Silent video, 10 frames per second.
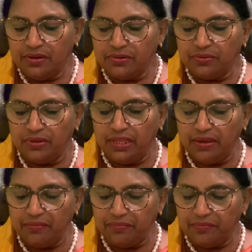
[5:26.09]
to
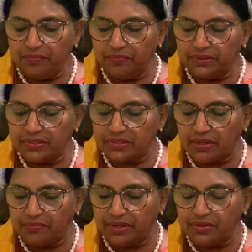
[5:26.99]
leave with the
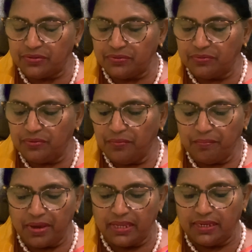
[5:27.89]
servant to
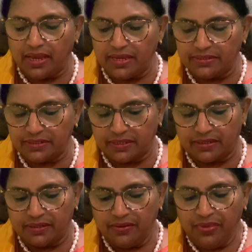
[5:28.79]
marry Isaac.